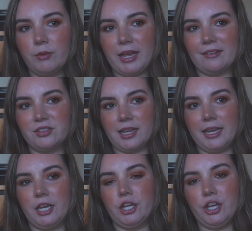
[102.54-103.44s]
we have to
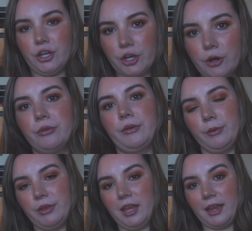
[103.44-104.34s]
like go
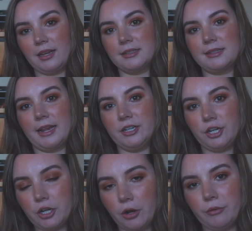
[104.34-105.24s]
through things
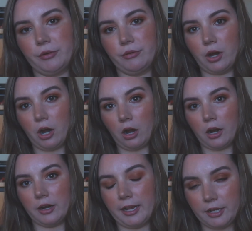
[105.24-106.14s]
and go through the
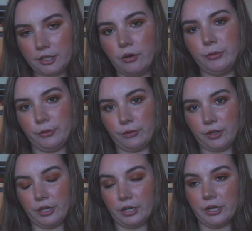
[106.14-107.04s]
hard and go through the
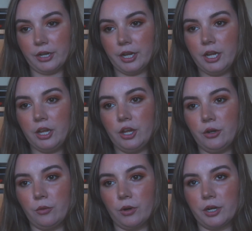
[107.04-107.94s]
good
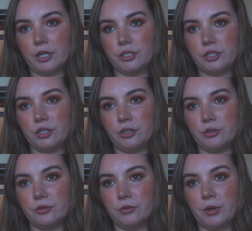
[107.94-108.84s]
in order
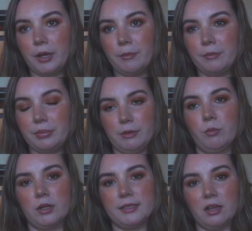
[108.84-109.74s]
to be
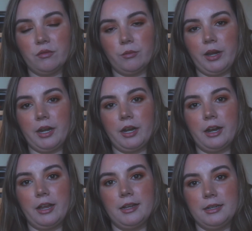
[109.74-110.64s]
more
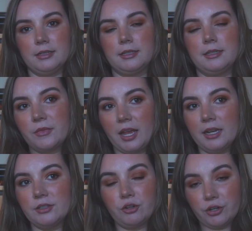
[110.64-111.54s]
self-aware
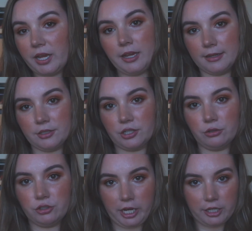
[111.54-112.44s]
and create
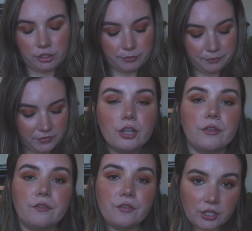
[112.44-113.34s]
internal change.
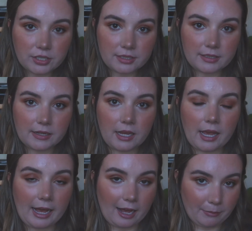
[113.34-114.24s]
The first
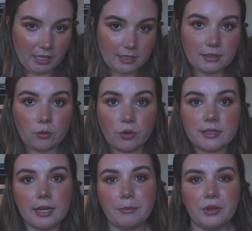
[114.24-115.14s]
habit or
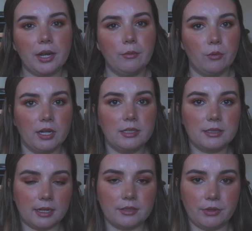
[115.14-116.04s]
tip that I want to
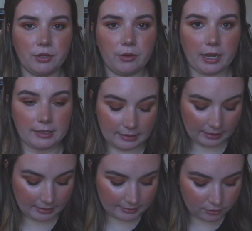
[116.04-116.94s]
discuss with you guys
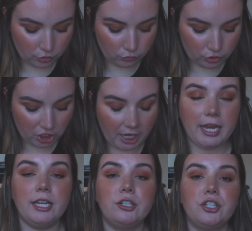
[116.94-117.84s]
is to
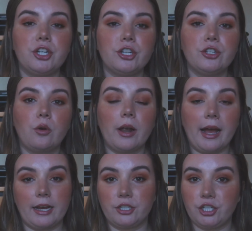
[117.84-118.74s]
change your
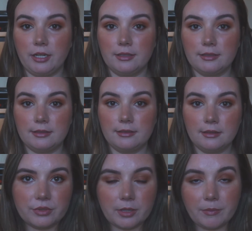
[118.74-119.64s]
actions.
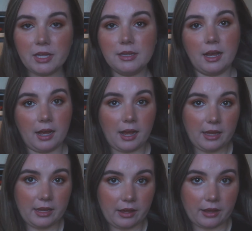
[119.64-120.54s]
Something that
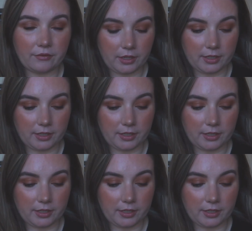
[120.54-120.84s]
I have